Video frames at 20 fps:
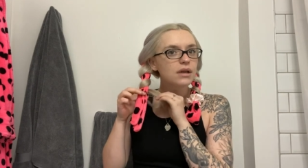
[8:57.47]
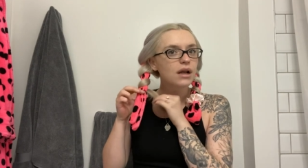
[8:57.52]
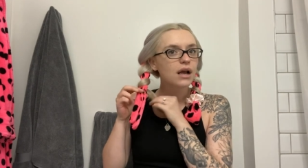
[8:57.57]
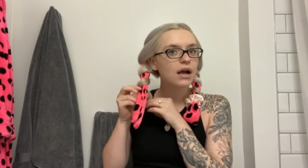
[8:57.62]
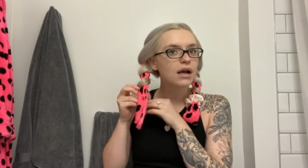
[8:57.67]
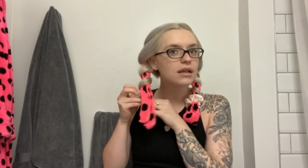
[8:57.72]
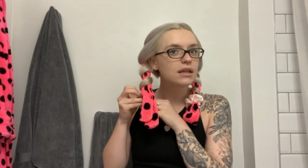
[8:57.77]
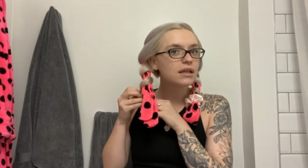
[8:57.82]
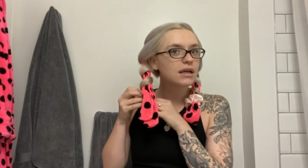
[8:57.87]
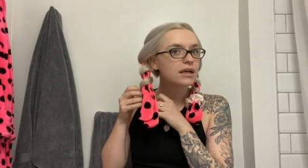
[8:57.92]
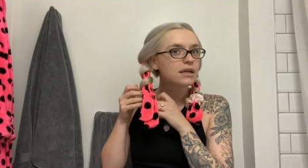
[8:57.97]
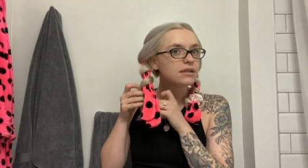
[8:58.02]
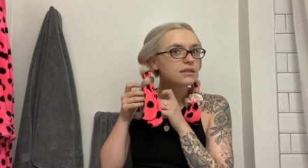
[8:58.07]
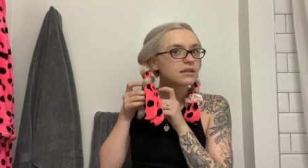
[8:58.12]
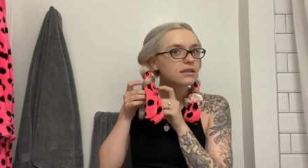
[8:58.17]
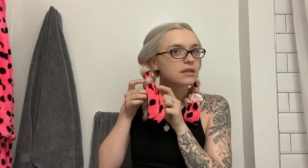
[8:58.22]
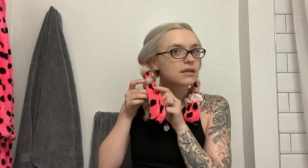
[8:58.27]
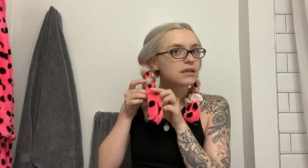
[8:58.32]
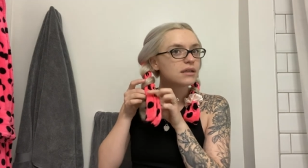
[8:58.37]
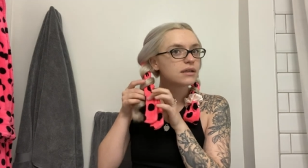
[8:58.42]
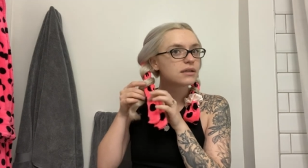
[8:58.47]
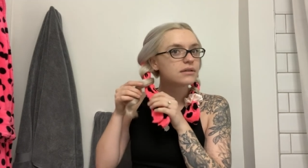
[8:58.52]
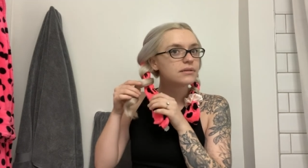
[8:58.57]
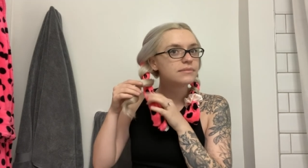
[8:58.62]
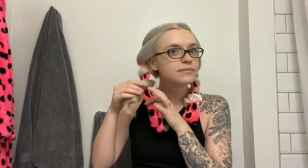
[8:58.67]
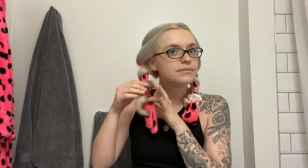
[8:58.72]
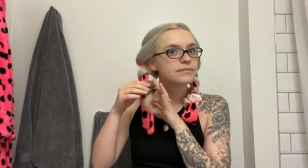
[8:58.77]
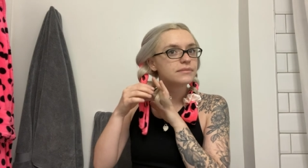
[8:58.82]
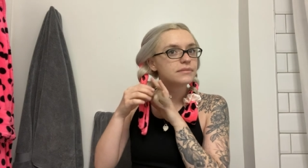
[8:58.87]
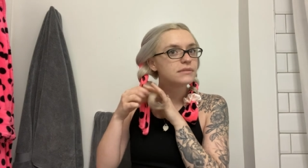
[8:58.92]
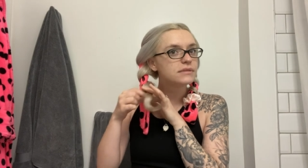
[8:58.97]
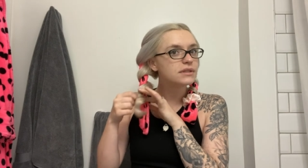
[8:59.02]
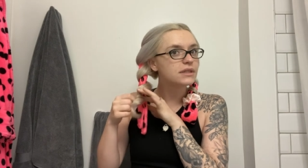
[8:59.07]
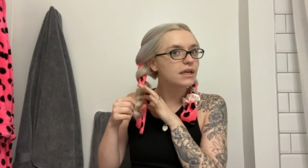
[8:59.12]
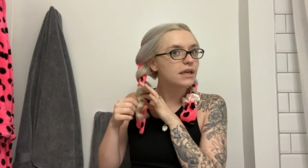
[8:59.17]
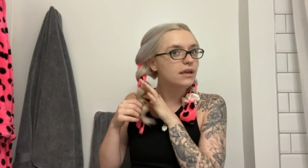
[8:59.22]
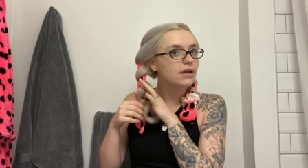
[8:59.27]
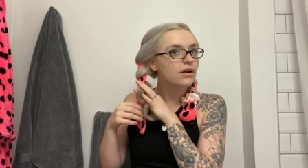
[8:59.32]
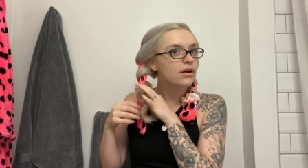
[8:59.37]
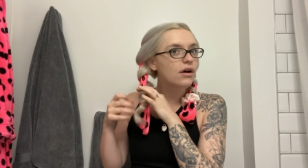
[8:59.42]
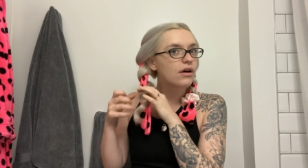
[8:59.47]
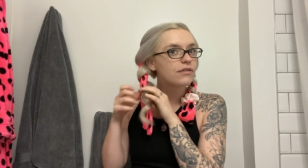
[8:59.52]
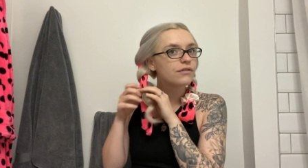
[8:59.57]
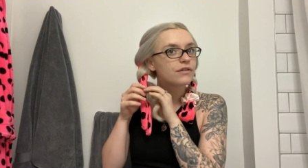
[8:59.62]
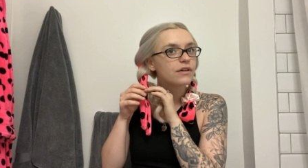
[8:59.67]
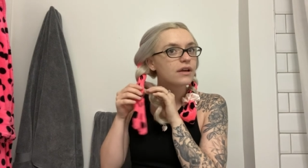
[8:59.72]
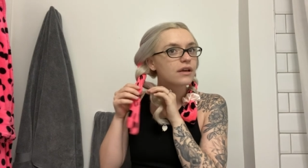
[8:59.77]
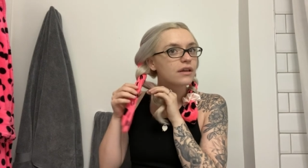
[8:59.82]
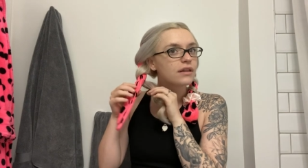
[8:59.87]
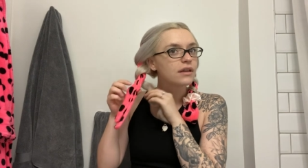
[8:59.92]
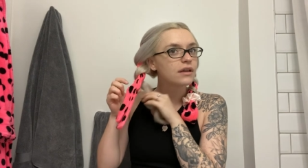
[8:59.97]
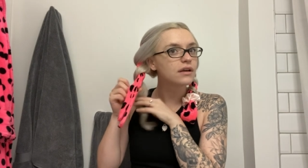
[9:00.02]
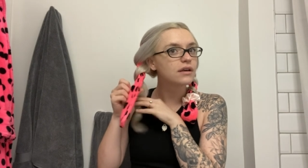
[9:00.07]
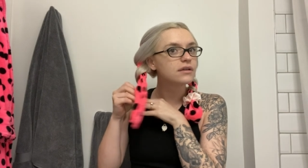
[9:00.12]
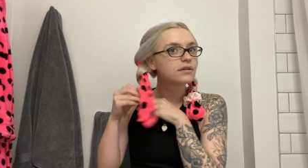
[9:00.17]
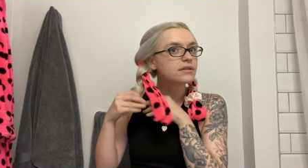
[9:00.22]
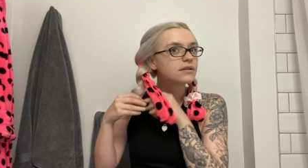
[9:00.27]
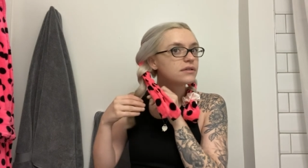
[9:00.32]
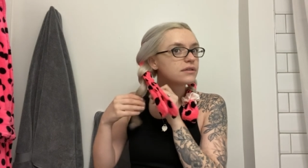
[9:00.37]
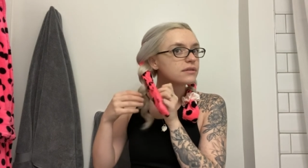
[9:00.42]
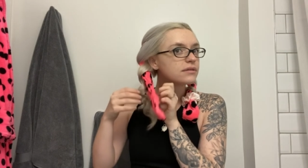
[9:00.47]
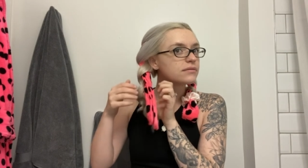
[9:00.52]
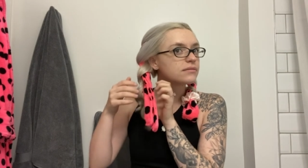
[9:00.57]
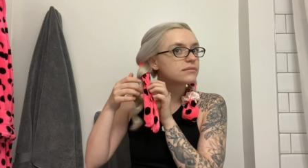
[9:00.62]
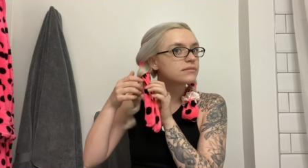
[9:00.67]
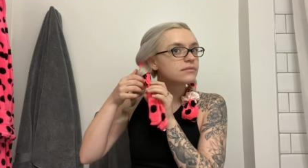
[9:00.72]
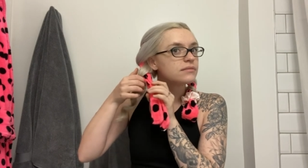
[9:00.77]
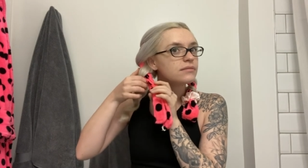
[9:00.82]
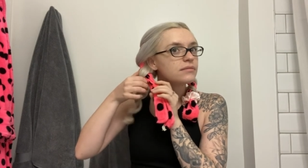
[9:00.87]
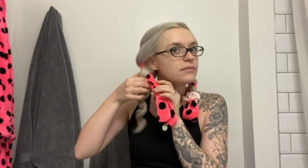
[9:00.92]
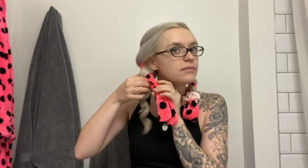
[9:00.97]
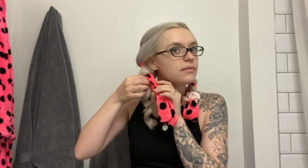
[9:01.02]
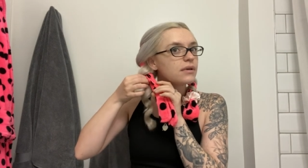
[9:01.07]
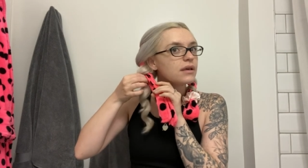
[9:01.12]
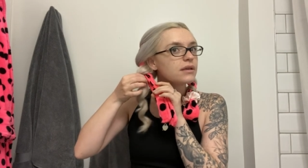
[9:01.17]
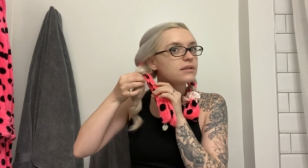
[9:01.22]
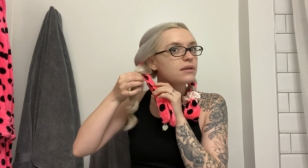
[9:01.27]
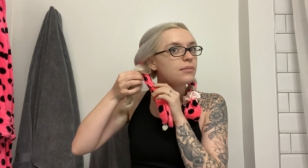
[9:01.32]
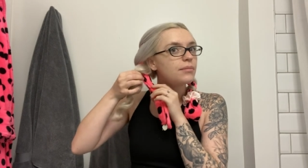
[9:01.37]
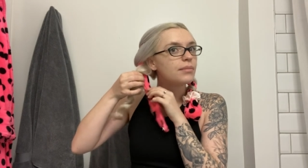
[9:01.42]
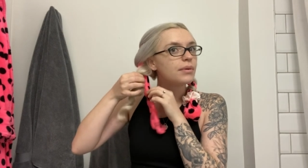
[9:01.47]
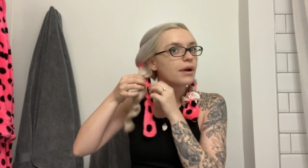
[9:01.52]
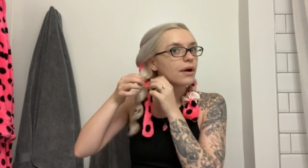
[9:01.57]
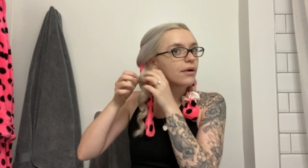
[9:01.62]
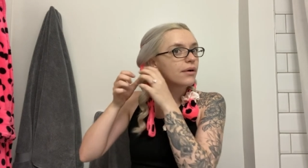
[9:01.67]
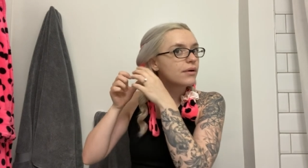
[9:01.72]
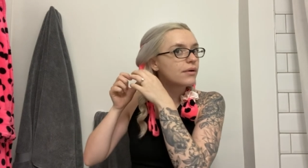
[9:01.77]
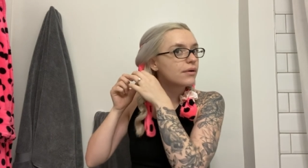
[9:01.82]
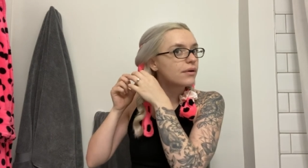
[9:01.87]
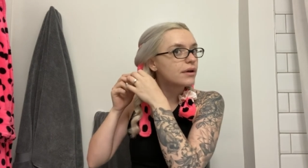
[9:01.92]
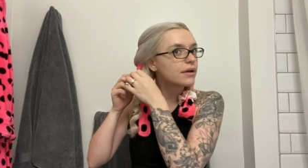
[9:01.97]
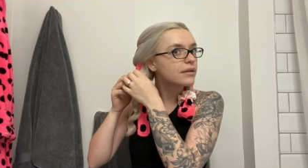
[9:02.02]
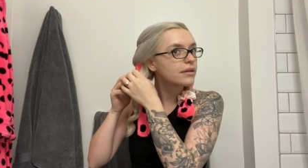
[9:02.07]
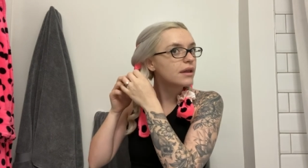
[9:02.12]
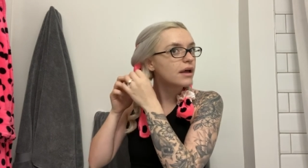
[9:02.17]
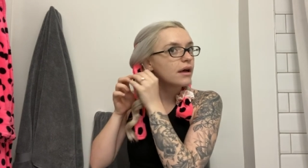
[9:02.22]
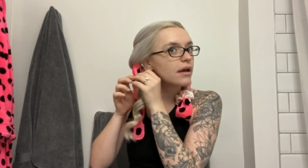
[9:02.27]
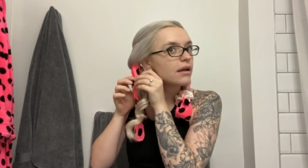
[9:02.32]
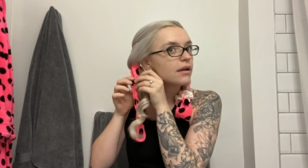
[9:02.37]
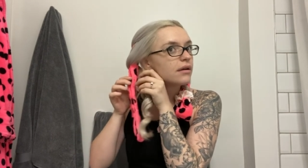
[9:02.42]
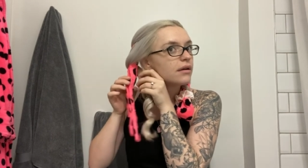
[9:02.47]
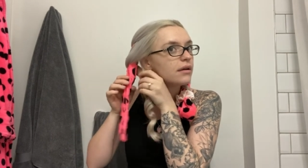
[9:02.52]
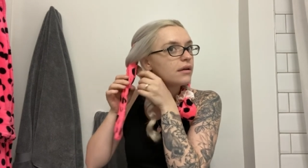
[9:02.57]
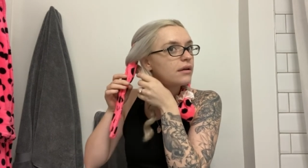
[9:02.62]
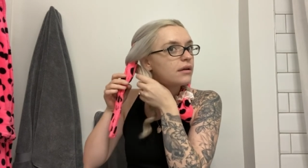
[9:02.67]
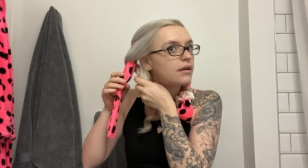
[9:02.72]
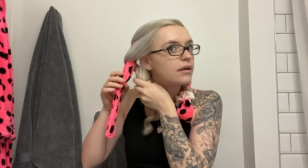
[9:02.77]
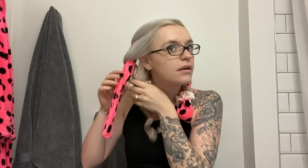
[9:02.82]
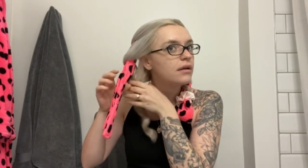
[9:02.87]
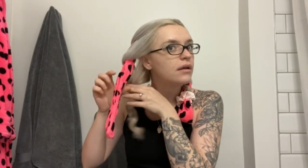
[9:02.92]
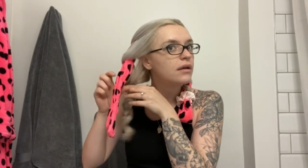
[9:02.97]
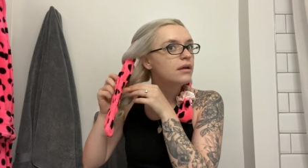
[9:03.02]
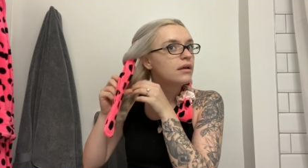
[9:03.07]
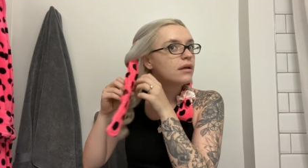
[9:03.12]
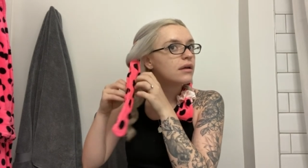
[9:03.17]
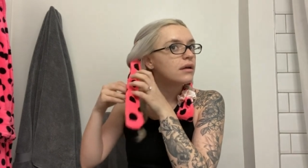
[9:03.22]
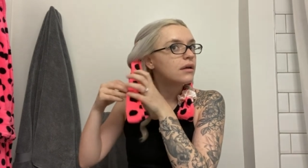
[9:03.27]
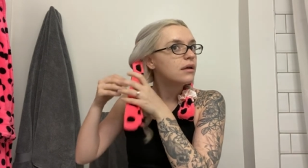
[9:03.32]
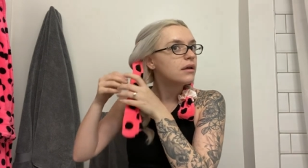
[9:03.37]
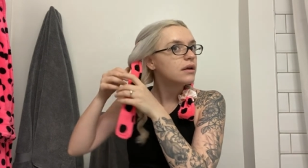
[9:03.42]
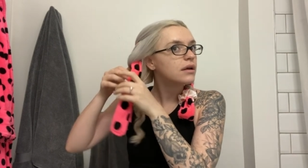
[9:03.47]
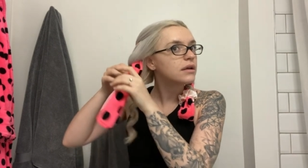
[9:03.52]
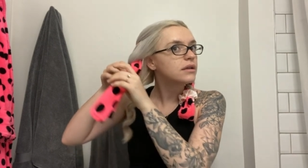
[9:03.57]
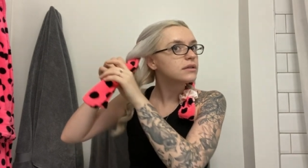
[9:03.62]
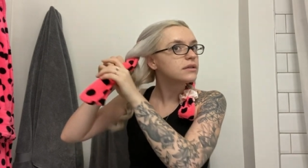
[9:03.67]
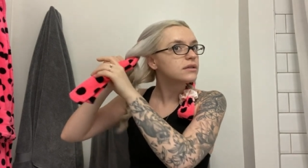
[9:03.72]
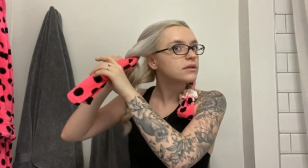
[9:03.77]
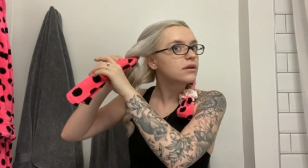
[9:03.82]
I like to take it off like this because I'm paranoid that it's